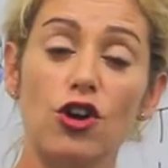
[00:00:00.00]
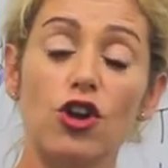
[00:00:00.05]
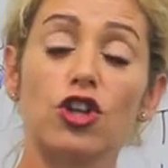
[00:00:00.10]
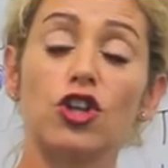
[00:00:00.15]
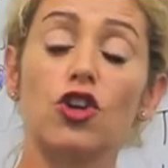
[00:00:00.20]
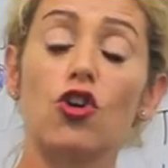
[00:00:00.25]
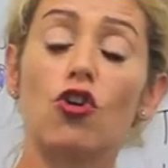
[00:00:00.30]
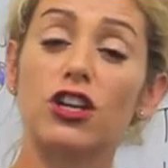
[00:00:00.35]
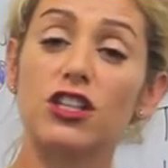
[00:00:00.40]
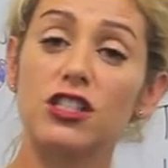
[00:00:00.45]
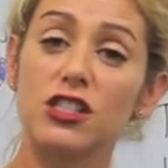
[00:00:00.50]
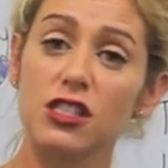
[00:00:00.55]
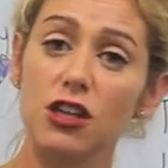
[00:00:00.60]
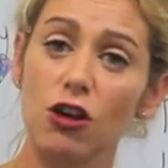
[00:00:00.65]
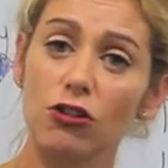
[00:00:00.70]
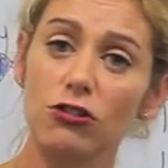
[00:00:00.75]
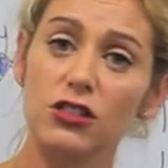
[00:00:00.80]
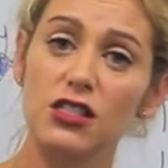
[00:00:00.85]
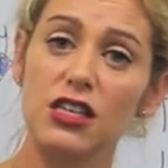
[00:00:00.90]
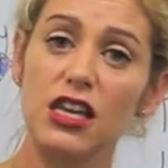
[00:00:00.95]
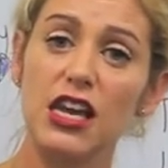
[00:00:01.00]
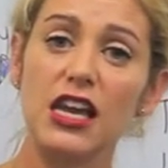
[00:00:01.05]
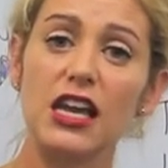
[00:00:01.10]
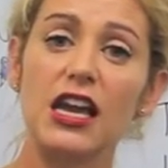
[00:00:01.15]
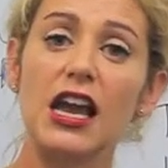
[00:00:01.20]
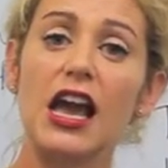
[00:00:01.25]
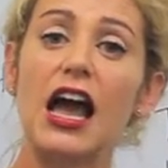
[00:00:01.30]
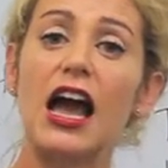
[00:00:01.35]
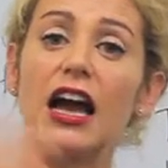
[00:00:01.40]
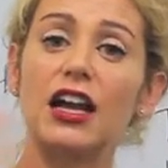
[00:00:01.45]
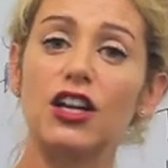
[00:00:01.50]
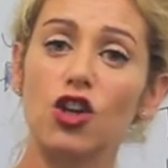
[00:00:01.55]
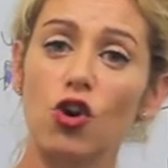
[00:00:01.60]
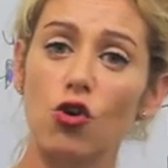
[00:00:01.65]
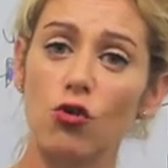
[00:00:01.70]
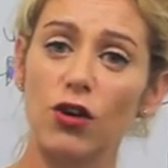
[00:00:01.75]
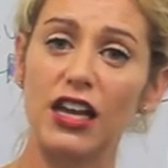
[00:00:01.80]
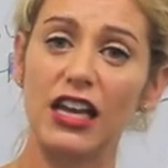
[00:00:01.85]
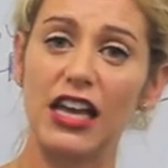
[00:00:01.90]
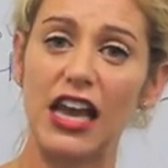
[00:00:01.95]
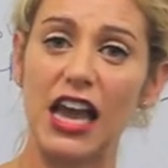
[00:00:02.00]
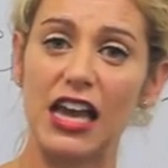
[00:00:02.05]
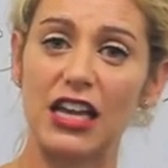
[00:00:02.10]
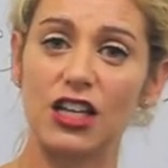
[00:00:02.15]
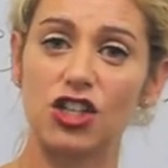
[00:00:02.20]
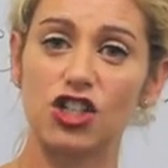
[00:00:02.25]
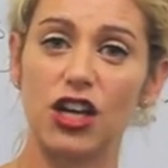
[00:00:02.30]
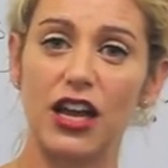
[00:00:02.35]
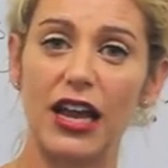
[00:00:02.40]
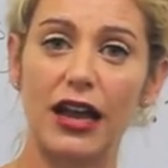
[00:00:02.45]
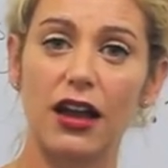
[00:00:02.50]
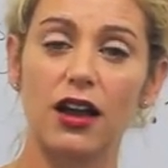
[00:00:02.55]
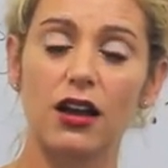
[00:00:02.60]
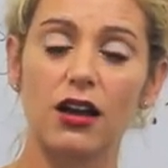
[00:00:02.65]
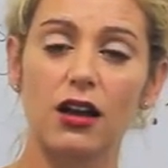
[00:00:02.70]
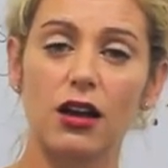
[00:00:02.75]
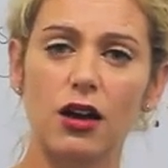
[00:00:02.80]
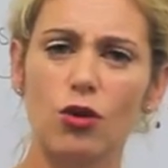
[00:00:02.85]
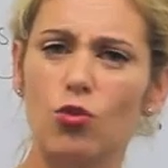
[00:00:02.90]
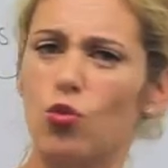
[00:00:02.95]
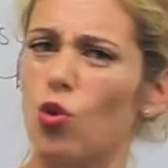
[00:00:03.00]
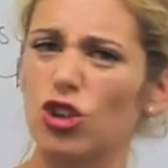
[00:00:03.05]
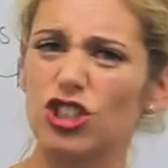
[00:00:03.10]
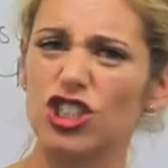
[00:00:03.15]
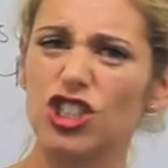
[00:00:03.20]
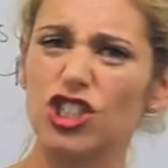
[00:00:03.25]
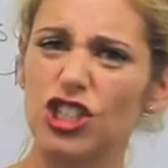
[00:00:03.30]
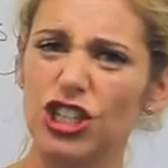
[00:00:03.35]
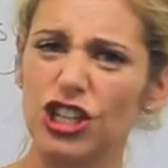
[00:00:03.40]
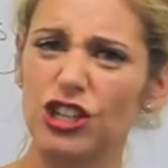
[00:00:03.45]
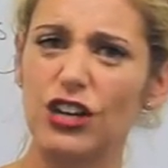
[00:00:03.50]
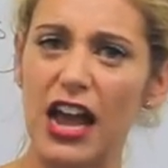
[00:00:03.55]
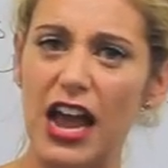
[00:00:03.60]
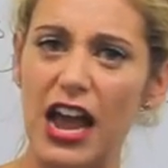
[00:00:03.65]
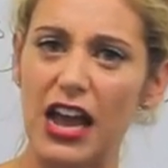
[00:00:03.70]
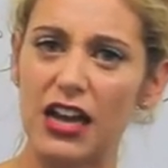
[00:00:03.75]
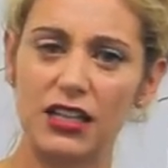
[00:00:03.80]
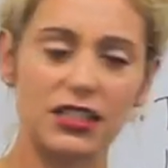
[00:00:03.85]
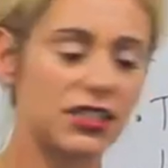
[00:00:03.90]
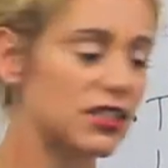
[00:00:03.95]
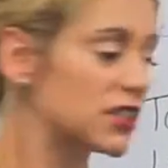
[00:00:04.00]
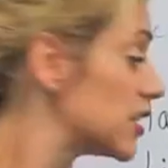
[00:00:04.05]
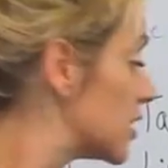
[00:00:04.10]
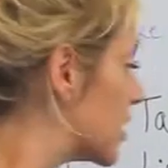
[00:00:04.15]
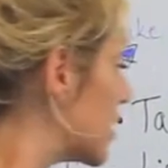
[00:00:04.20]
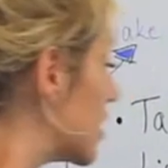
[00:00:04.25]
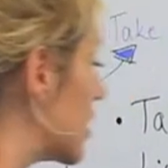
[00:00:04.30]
you're consulting and you're engaging. What do you do next?